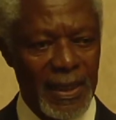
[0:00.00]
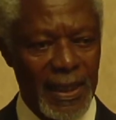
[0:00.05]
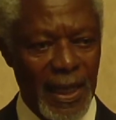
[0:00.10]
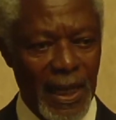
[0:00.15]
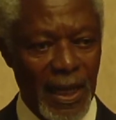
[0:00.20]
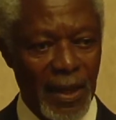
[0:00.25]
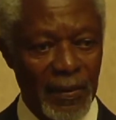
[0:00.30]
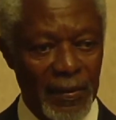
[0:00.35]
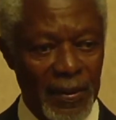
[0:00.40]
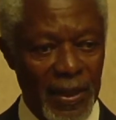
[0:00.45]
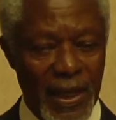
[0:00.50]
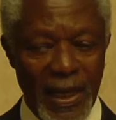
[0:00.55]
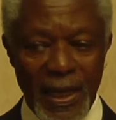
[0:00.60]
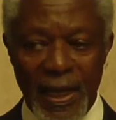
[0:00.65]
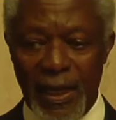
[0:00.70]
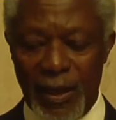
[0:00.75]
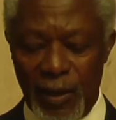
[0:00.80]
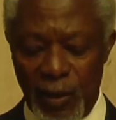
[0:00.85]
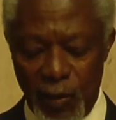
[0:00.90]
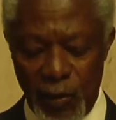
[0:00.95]
out there
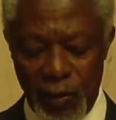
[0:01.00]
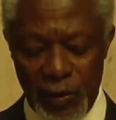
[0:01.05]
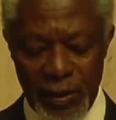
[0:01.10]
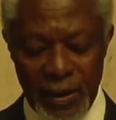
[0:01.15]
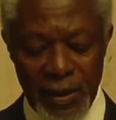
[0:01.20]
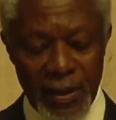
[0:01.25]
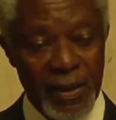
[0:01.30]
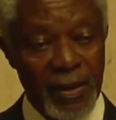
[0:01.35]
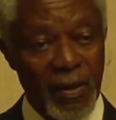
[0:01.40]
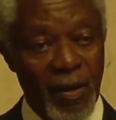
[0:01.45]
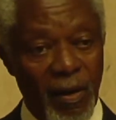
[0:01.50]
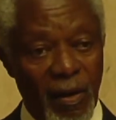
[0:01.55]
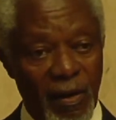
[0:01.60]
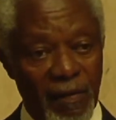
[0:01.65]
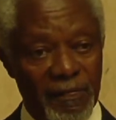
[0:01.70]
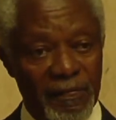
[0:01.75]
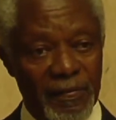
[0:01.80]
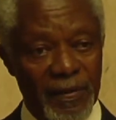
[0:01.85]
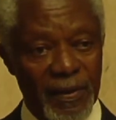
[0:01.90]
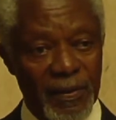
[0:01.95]
alone,
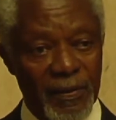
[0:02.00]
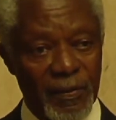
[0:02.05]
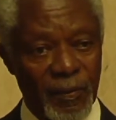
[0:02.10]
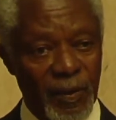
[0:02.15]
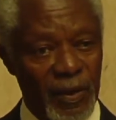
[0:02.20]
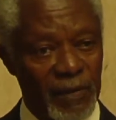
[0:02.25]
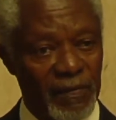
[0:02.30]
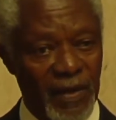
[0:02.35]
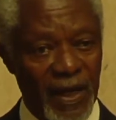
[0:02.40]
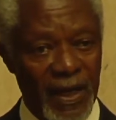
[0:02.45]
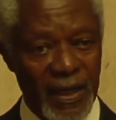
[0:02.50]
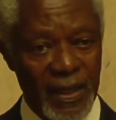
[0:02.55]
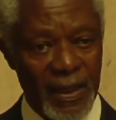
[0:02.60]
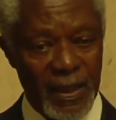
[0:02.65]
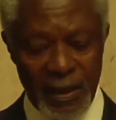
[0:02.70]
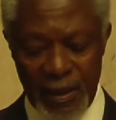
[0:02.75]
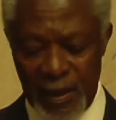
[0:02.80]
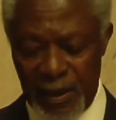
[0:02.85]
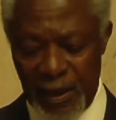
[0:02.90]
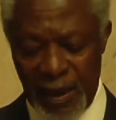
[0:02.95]
often with very
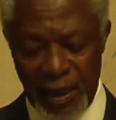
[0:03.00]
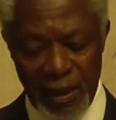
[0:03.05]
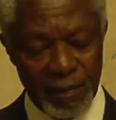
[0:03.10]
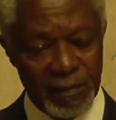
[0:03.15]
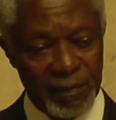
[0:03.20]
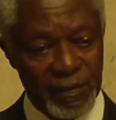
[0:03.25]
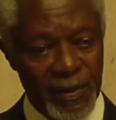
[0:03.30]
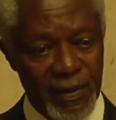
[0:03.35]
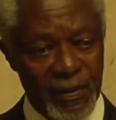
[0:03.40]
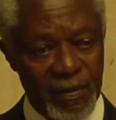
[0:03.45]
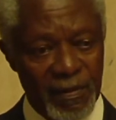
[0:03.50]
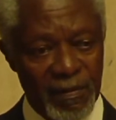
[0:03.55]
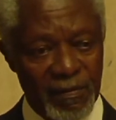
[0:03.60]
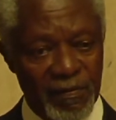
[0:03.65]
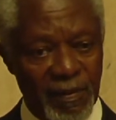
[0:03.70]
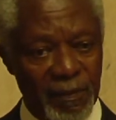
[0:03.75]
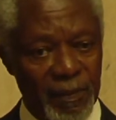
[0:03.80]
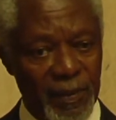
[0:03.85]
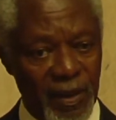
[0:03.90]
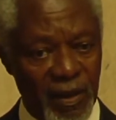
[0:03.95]
little help
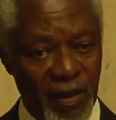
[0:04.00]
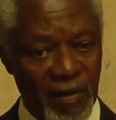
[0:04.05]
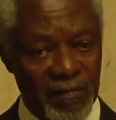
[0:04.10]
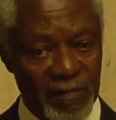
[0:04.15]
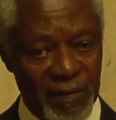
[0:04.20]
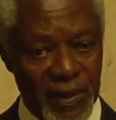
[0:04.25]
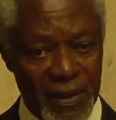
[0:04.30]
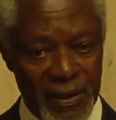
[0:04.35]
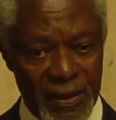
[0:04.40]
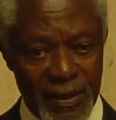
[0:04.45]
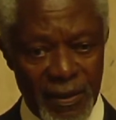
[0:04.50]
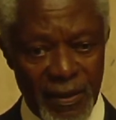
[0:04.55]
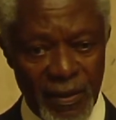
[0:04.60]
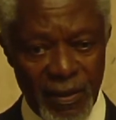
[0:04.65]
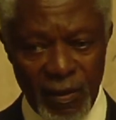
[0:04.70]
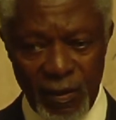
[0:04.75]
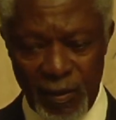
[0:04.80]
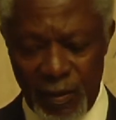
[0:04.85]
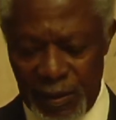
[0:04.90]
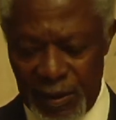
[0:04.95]
from the government
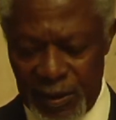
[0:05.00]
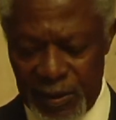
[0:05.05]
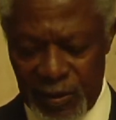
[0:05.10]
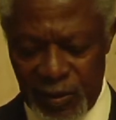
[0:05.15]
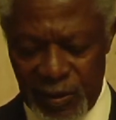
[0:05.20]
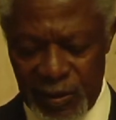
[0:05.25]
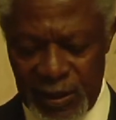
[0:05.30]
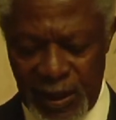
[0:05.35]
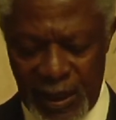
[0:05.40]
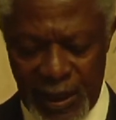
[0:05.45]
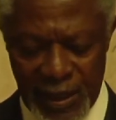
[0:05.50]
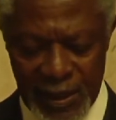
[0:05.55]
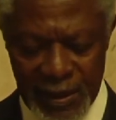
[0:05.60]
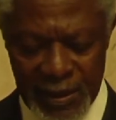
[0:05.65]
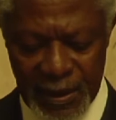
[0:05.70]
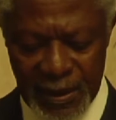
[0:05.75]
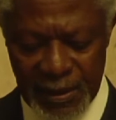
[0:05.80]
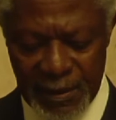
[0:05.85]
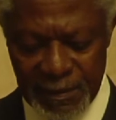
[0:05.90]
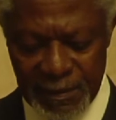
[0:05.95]
or the society?